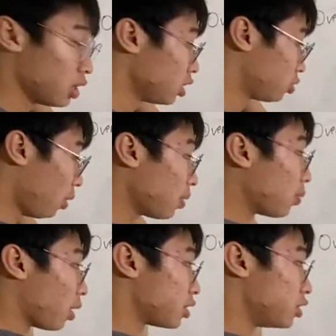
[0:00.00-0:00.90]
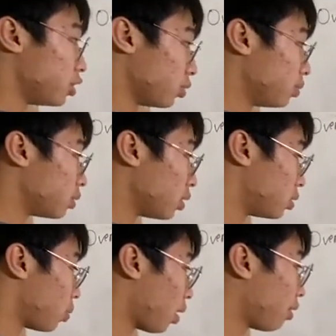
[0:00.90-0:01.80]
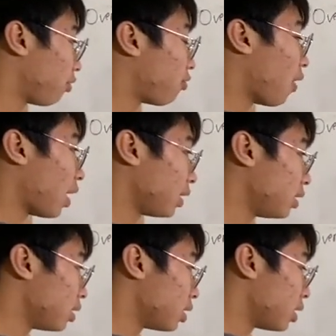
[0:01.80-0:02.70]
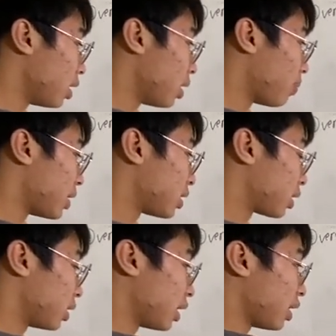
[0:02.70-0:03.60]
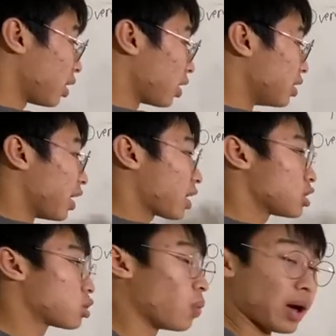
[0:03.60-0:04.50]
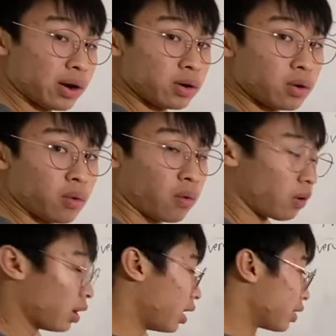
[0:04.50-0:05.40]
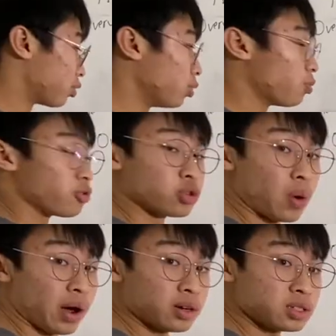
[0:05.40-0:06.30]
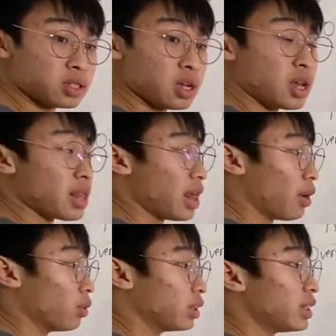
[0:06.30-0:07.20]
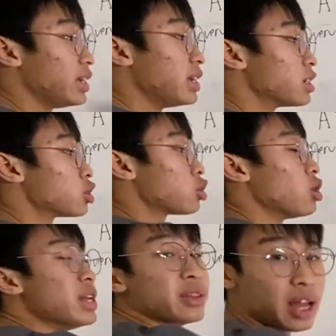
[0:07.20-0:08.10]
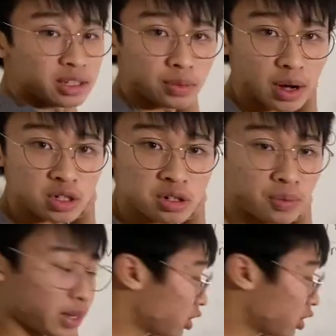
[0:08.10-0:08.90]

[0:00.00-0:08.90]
So what we want to do is we want to find basically the next square or a group of squares that will lead us in that direction, right?